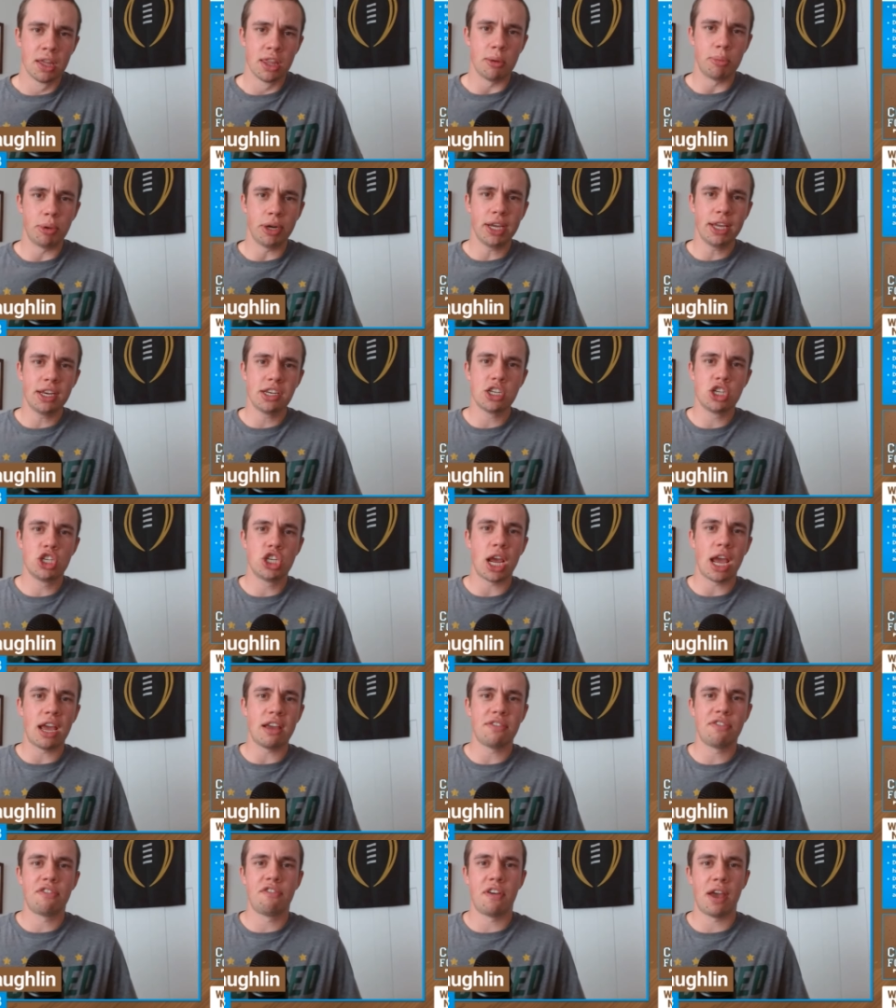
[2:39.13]
they bring in
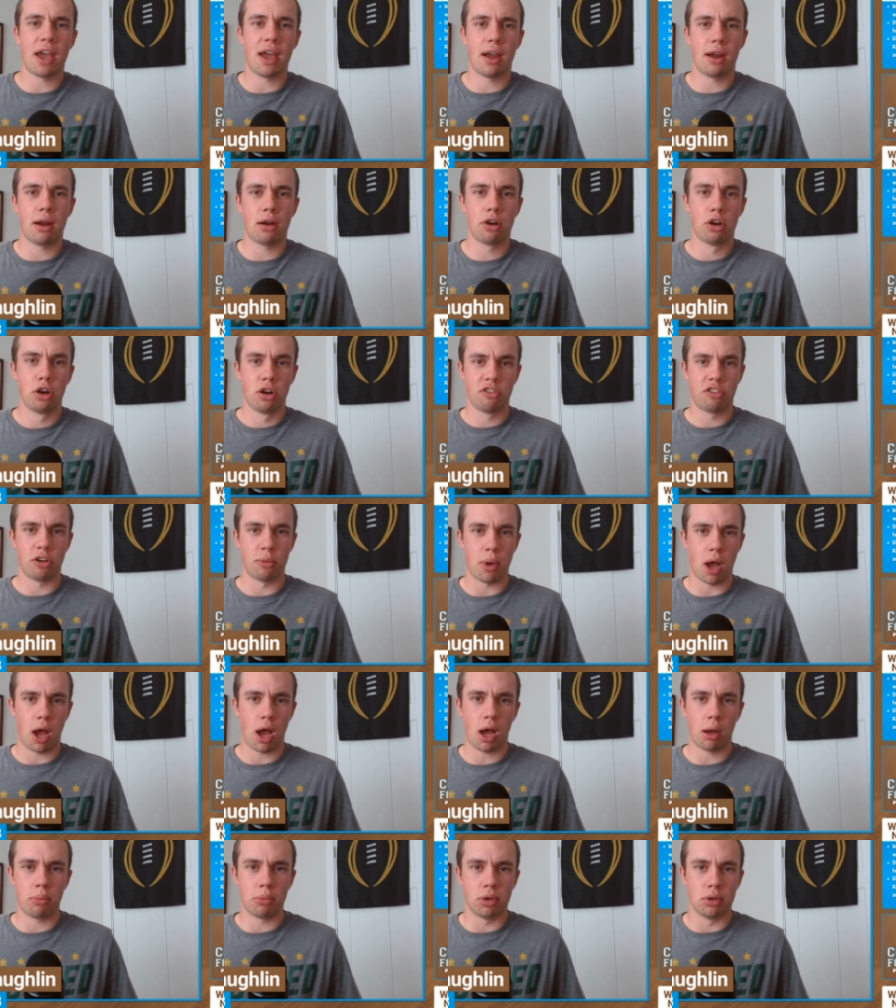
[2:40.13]
Jay Fair from
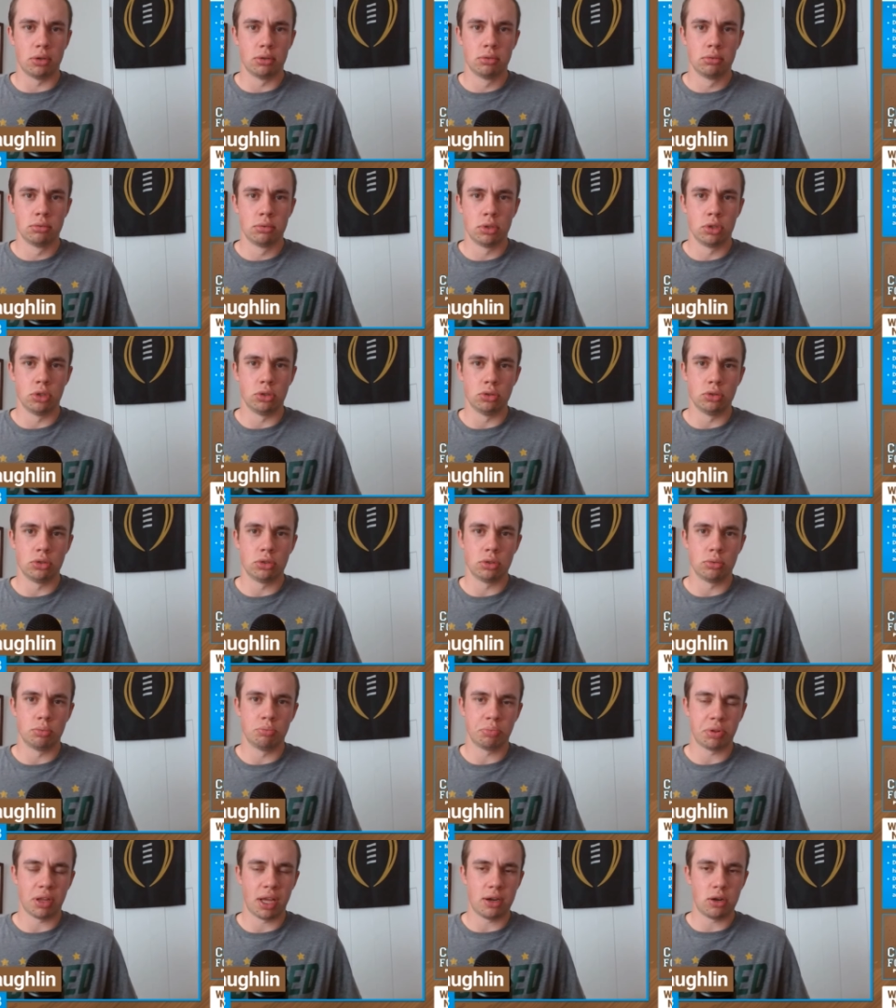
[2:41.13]
Auburn, who's
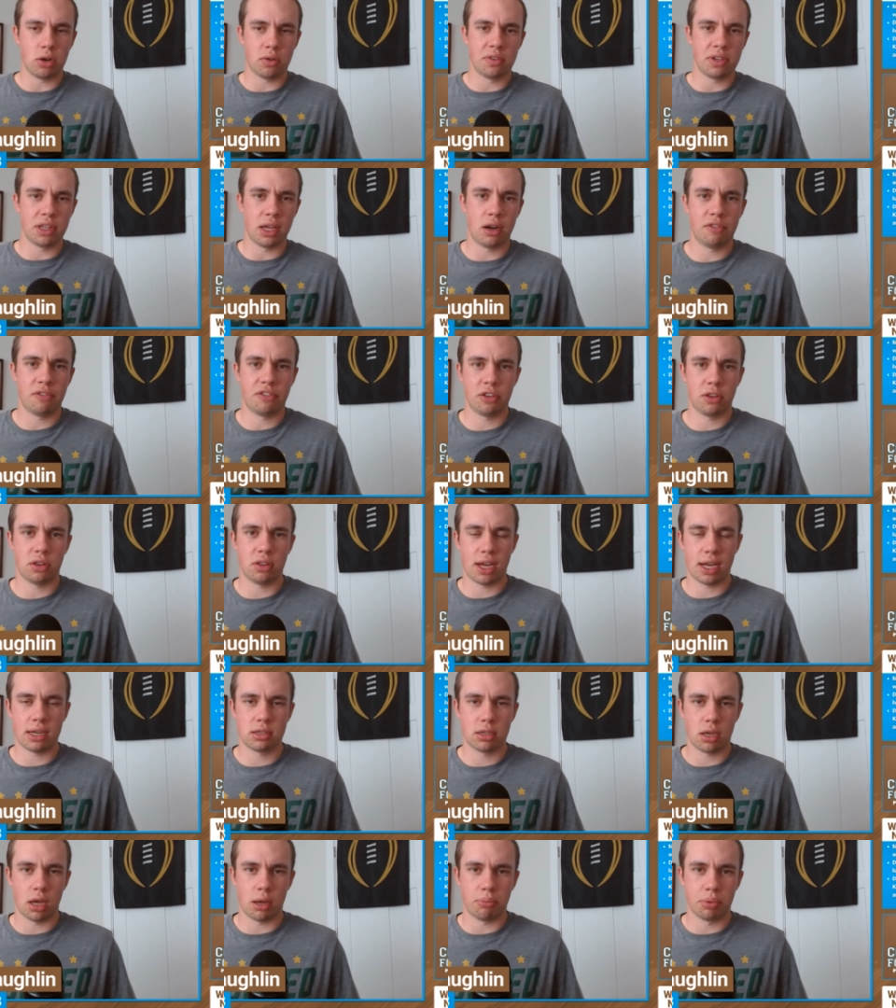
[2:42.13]
played over there for the
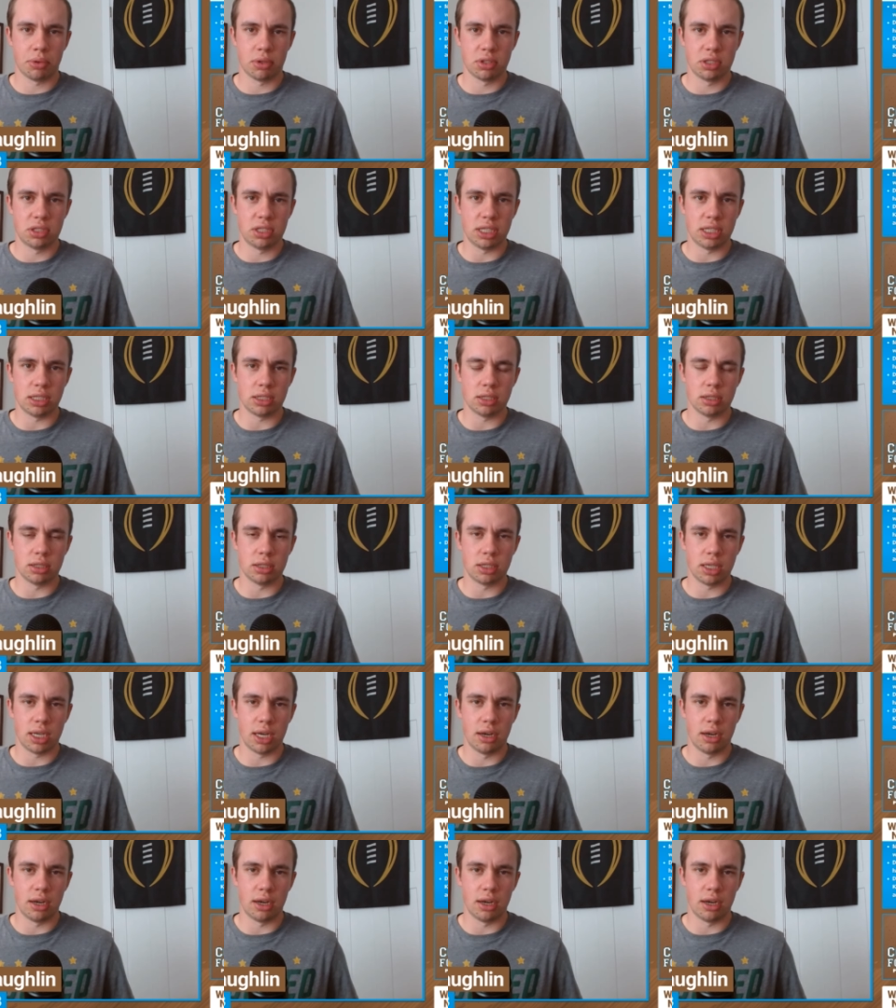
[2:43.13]
last couple of seasons.